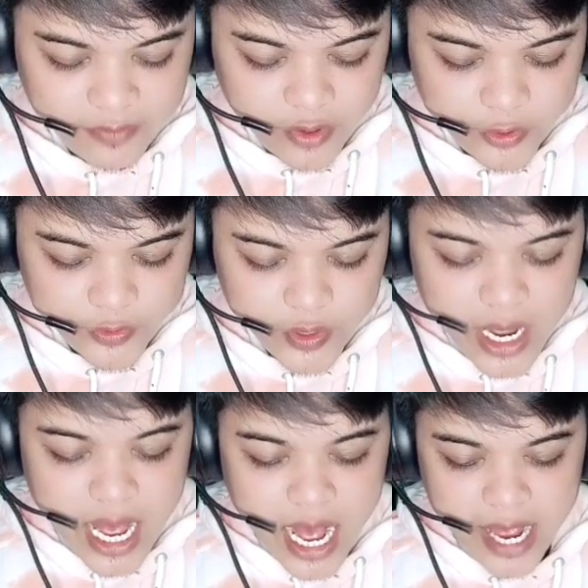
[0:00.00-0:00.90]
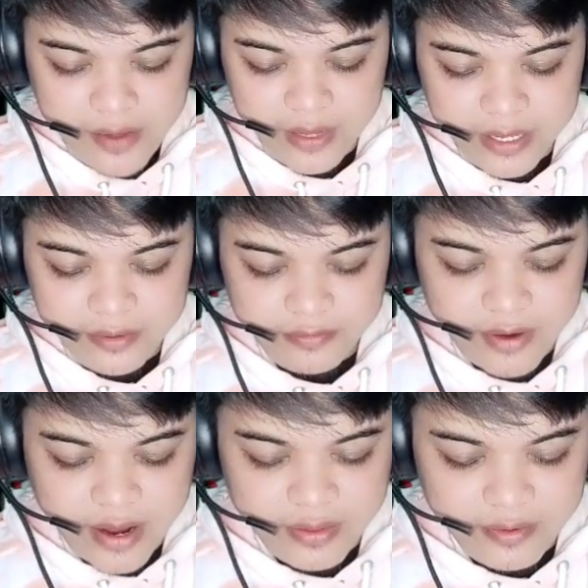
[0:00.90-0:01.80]
for you, I will
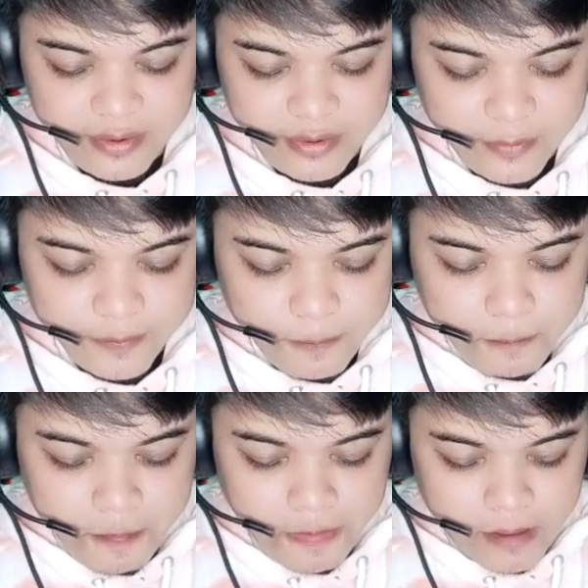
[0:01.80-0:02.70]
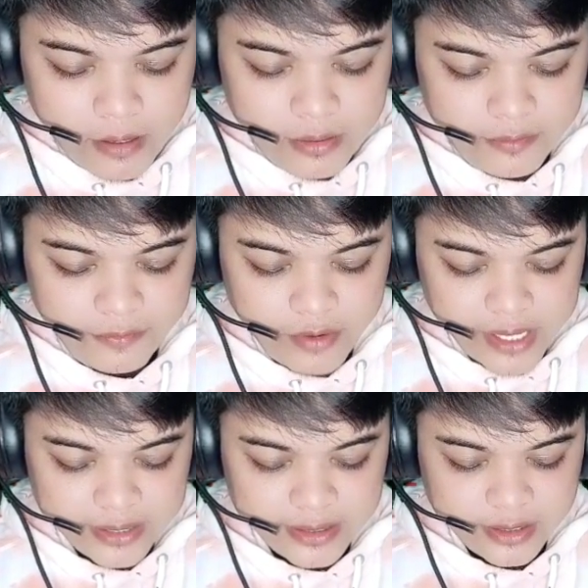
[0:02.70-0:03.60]
invite the
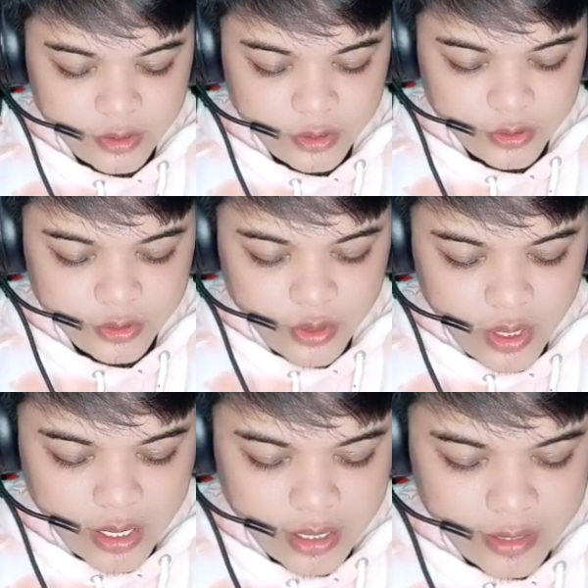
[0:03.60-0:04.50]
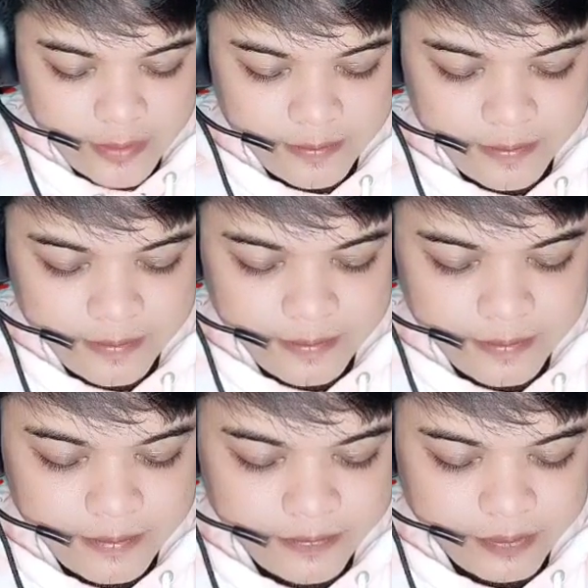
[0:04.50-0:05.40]
friends to um,
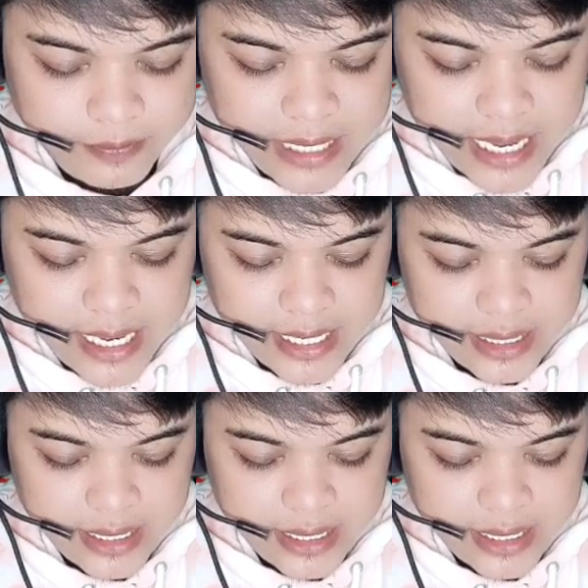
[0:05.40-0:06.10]
play